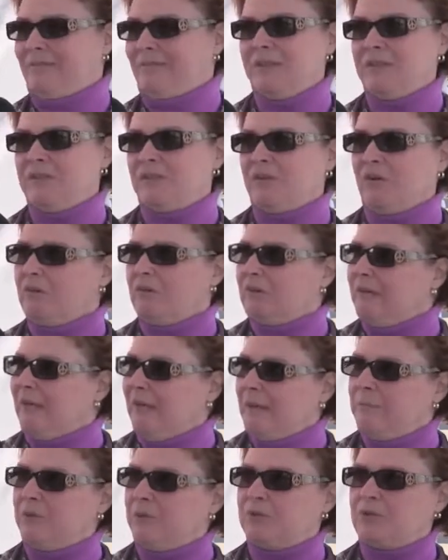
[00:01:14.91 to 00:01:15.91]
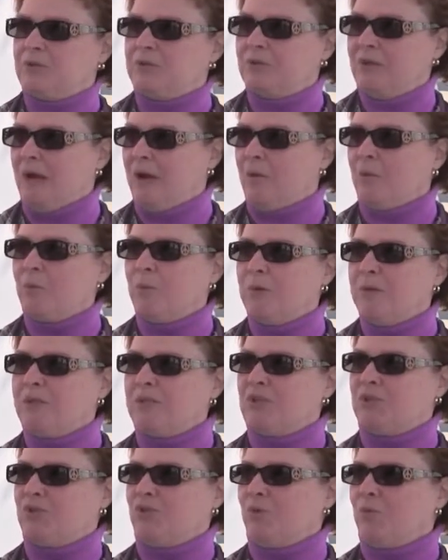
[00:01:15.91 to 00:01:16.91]
Things aren't labeled. You're not
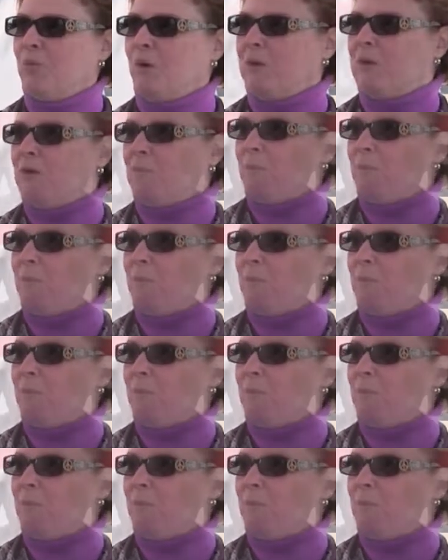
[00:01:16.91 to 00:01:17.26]
really sure what